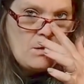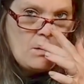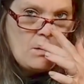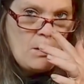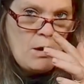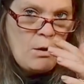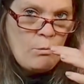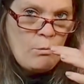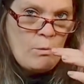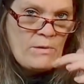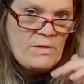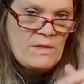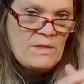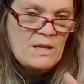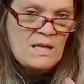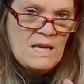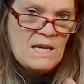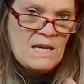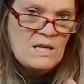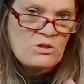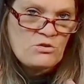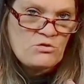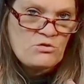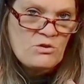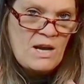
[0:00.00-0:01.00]
And when the
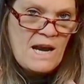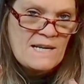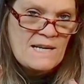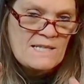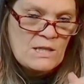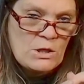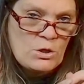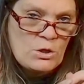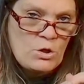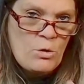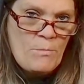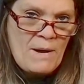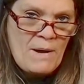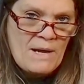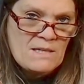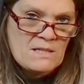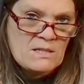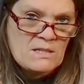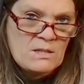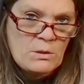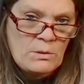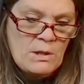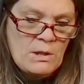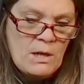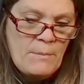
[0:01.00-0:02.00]
clay's dried, I'll come back
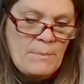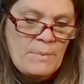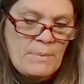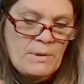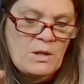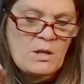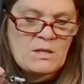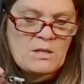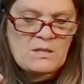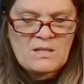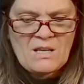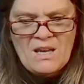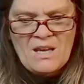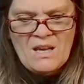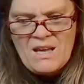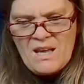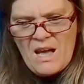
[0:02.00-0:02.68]
to you, because